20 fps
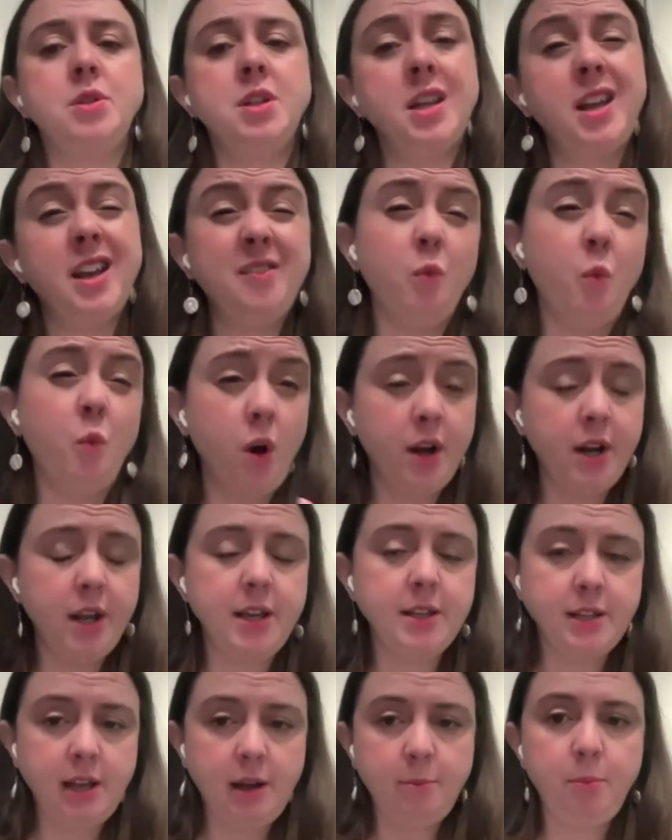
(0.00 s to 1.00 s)
So to give
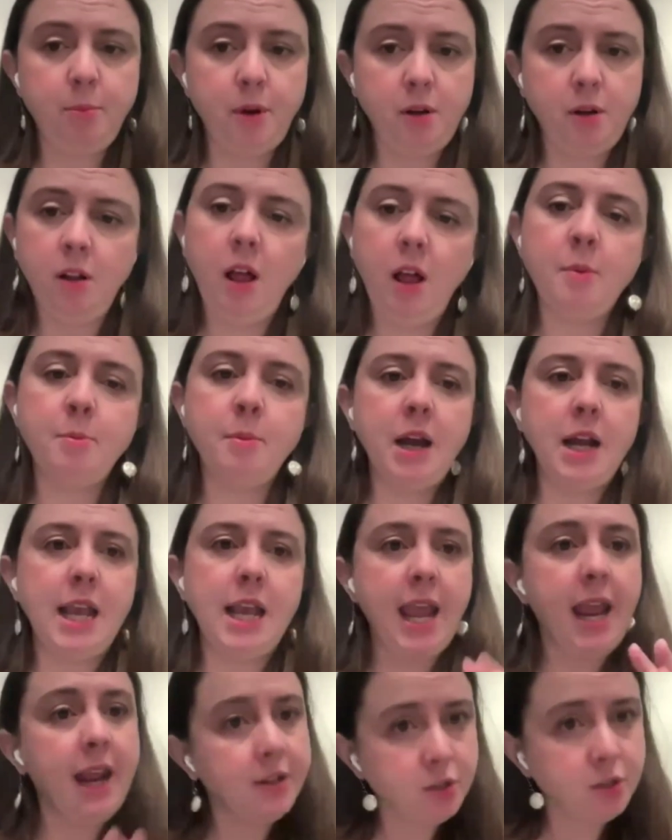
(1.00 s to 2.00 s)
one example,
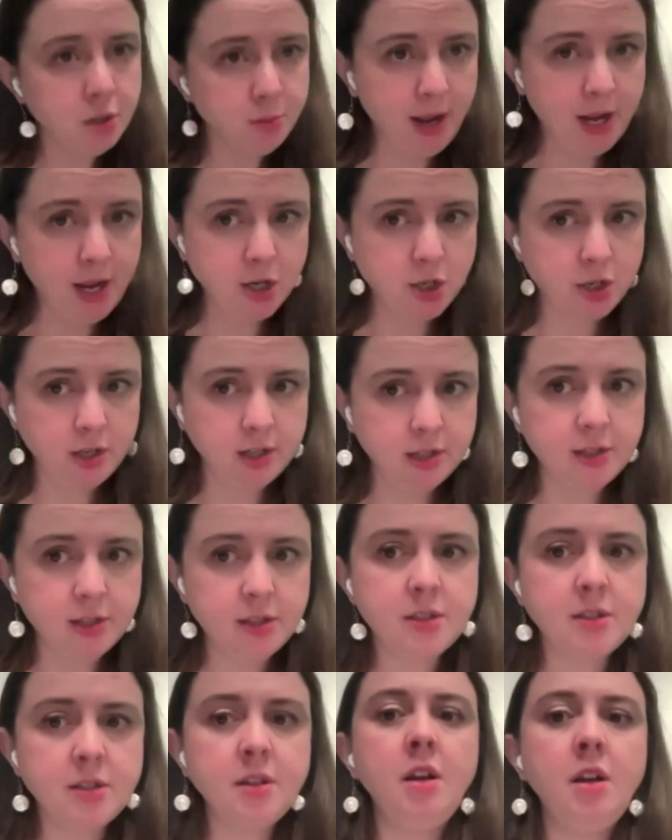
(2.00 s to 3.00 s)
among cancer
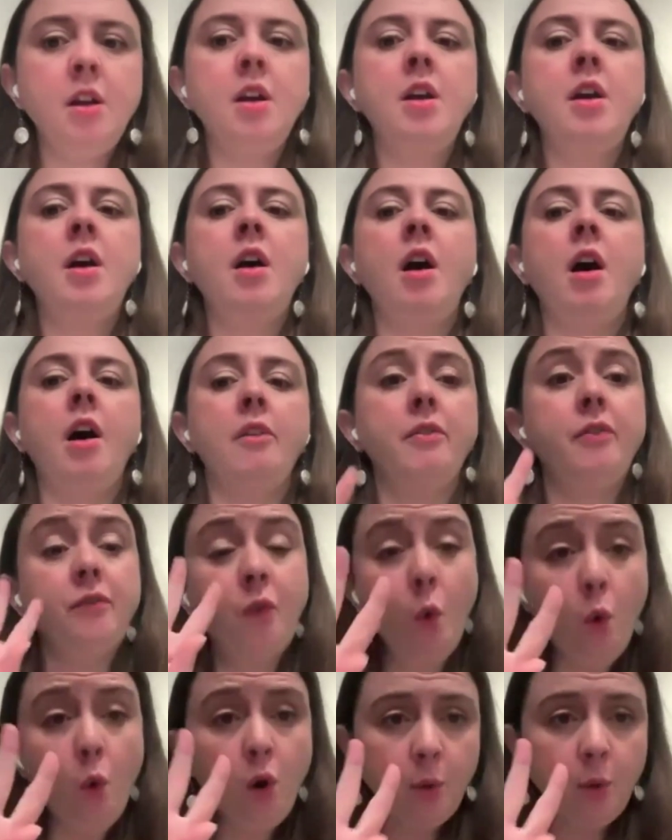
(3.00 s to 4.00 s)
patients, a
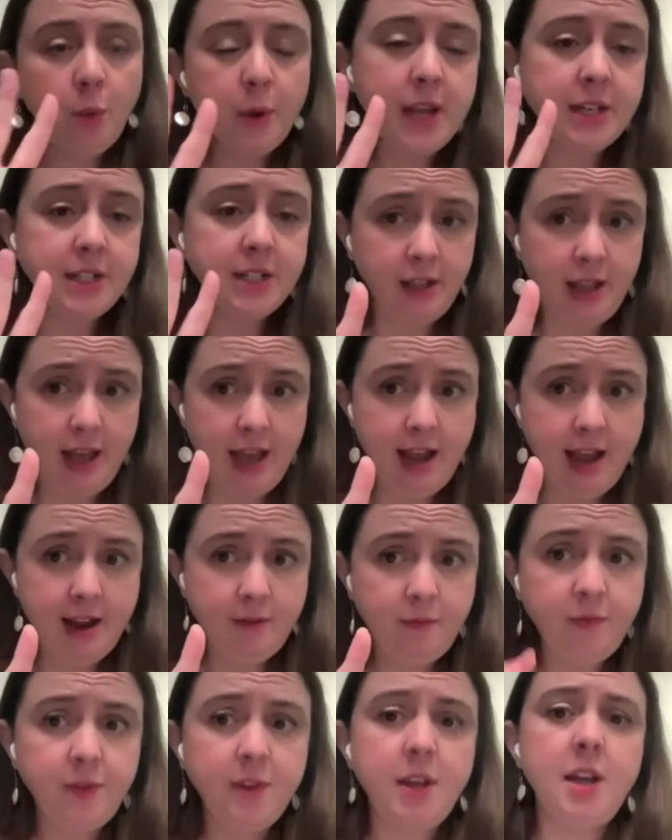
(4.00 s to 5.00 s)
4-week
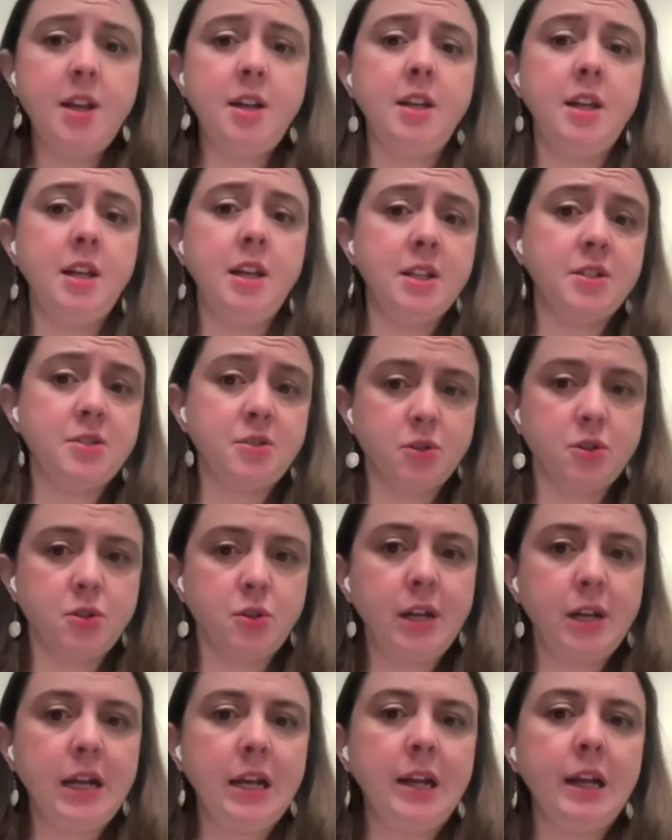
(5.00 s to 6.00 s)
delay in needed
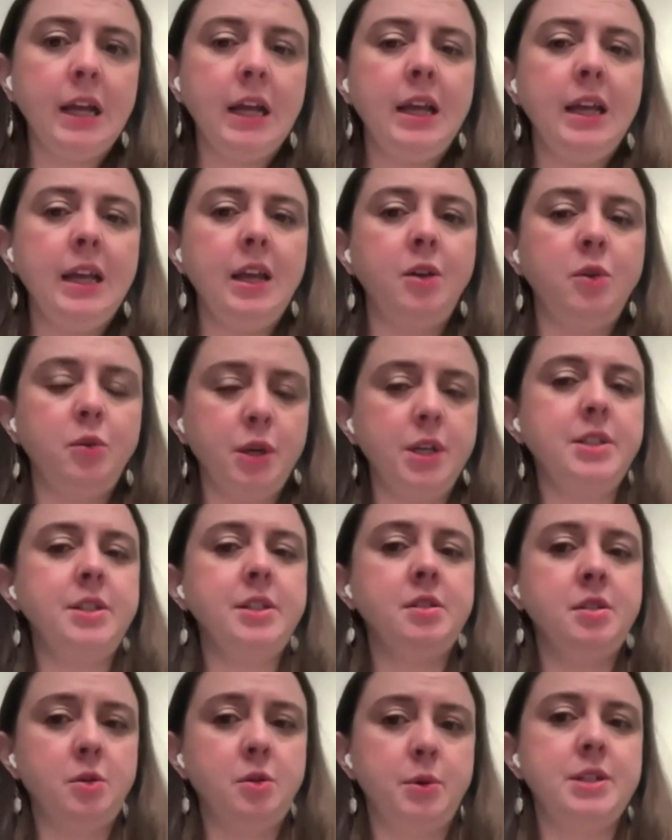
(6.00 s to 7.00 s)
surgery
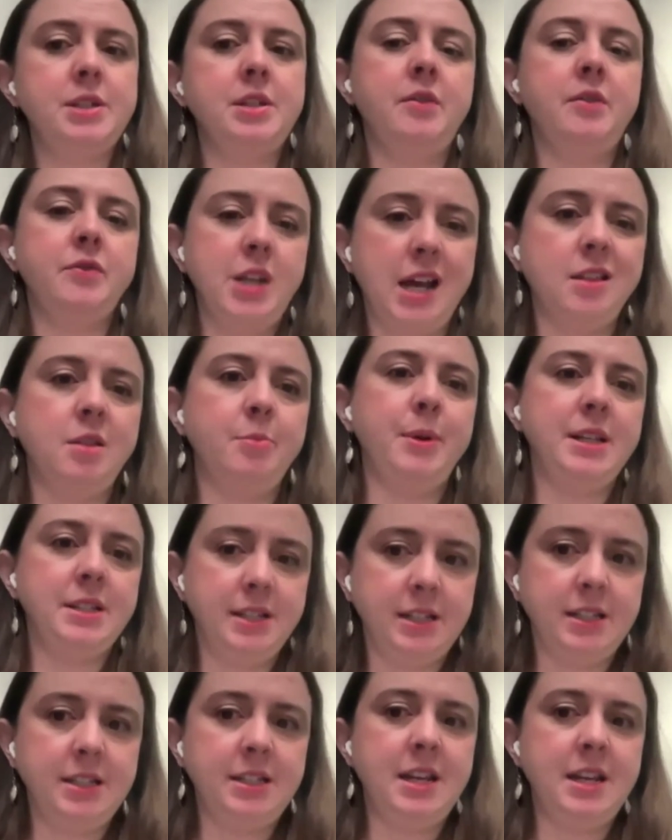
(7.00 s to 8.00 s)
increases the risk of death
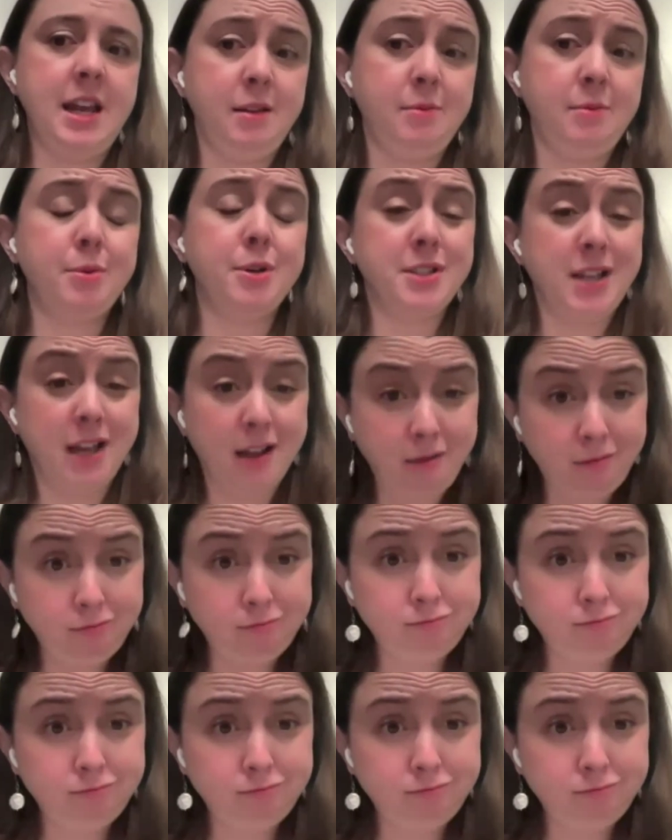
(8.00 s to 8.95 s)
by 6 to 8%.